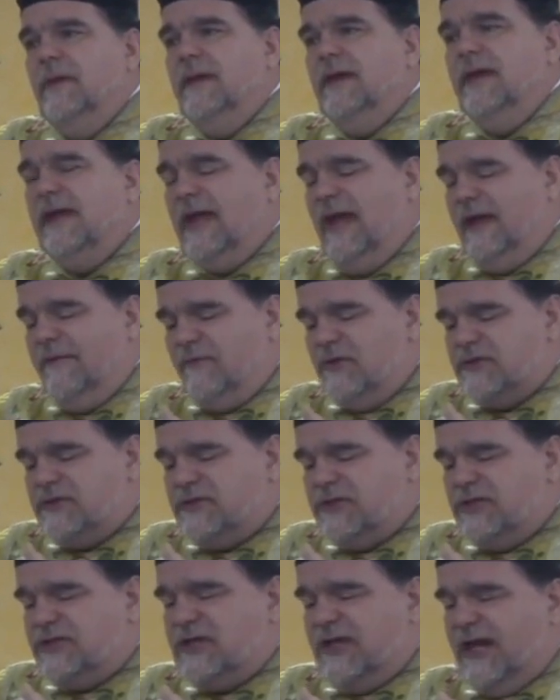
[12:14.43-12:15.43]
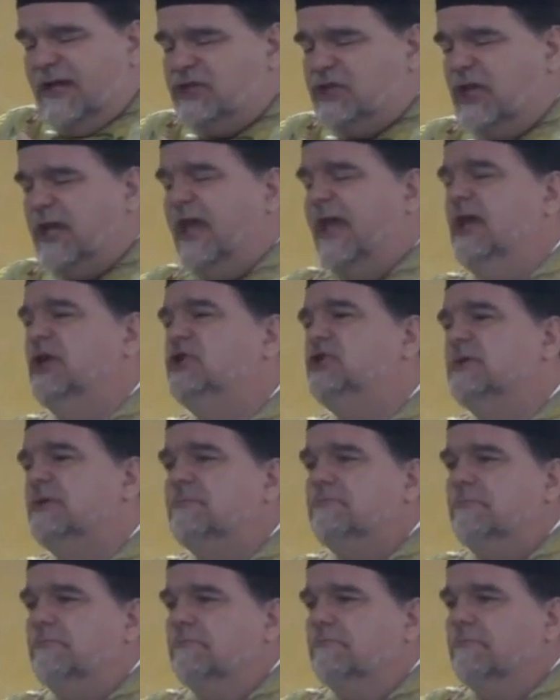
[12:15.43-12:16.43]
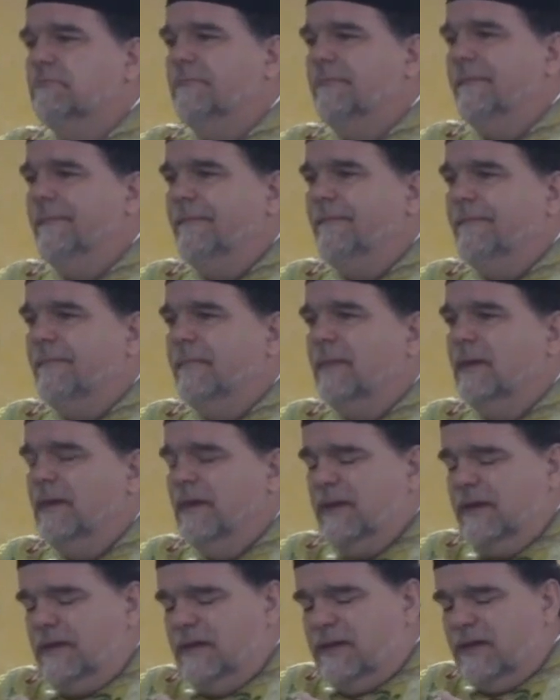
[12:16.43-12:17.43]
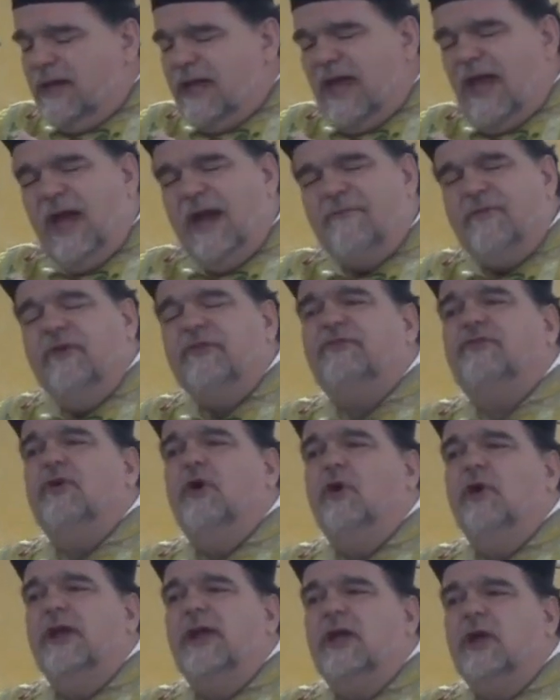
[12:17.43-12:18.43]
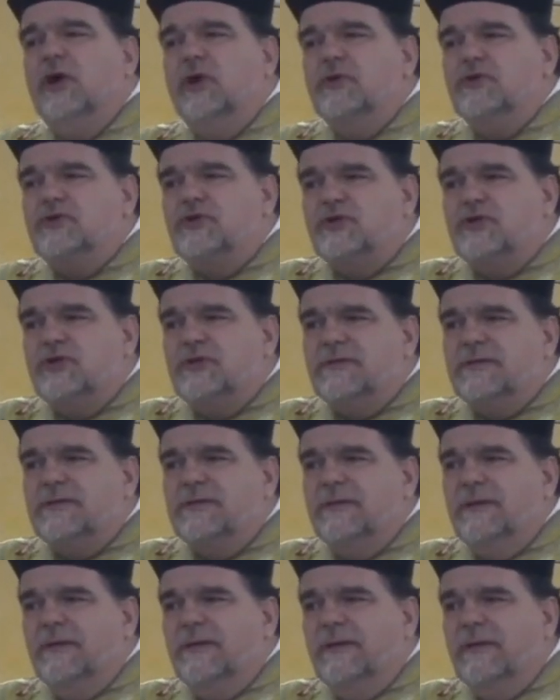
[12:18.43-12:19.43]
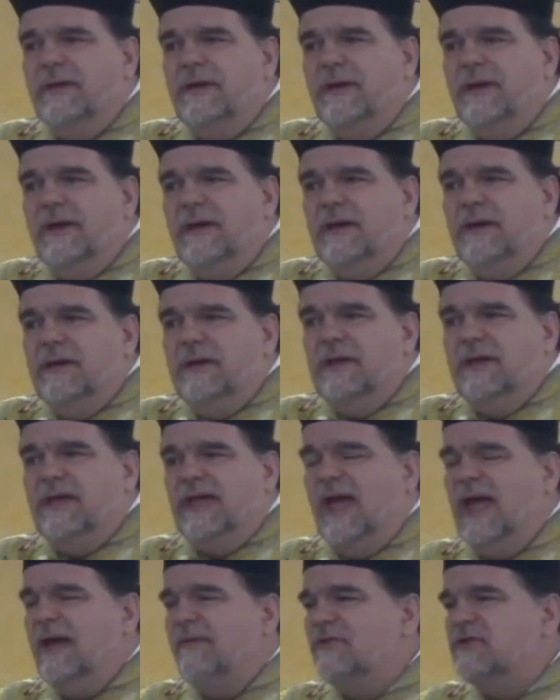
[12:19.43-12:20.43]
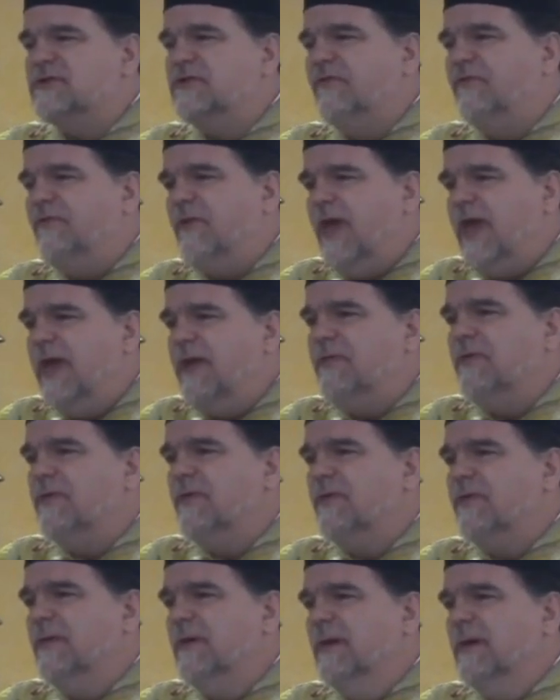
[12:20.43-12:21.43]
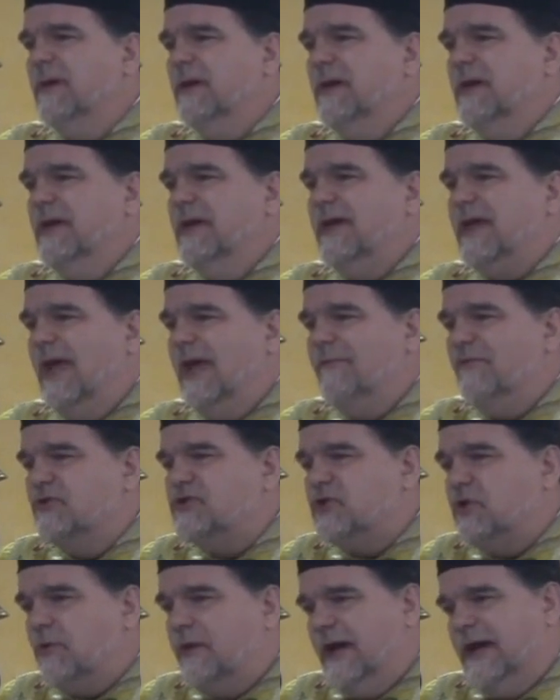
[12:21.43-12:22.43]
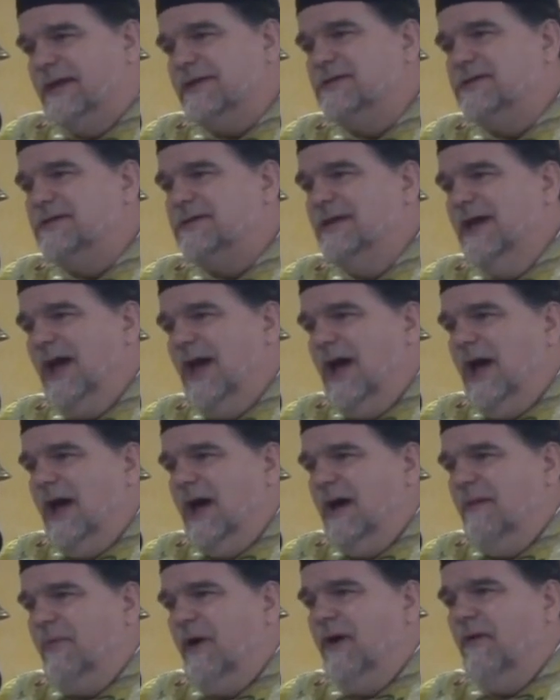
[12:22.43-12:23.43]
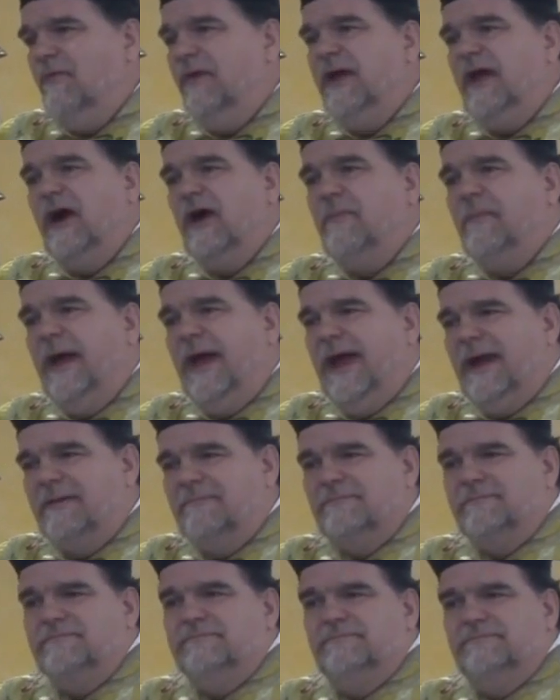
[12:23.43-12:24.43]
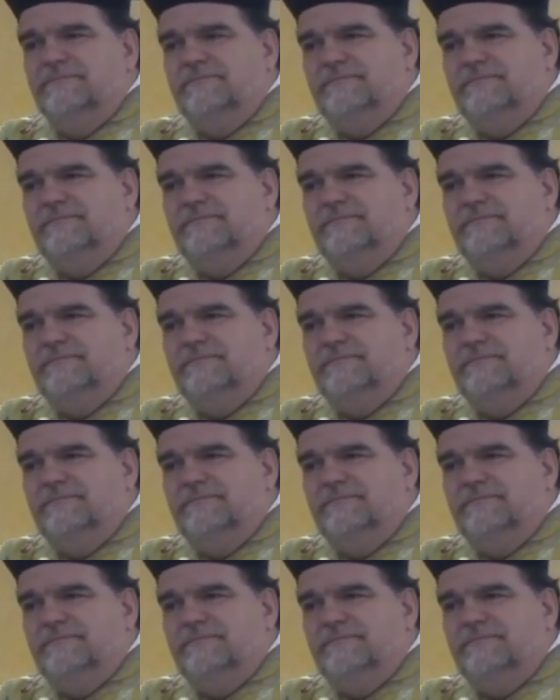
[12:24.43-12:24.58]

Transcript: He gave us the education. He gave us the Holy Ghost. He gave us the faith. He gave us grace. But we are men.